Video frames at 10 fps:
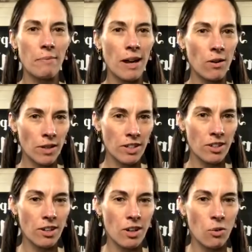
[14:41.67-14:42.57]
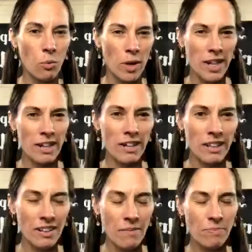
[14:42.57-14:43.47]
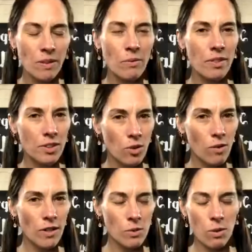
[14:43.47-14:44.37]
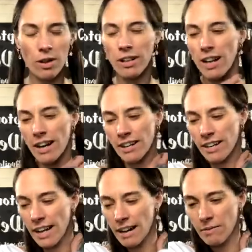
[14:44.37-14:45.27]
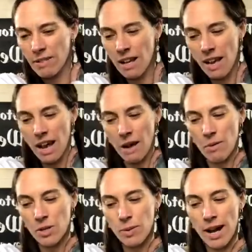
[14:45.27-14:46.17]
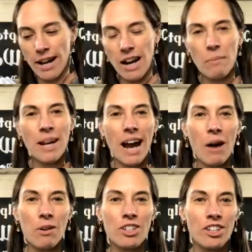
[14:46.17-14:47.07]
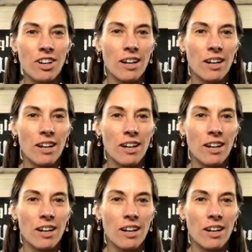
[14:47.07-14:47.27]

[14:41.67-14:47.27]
That only took a week with the 2 of us working on it, and I wish we had how many hours it took.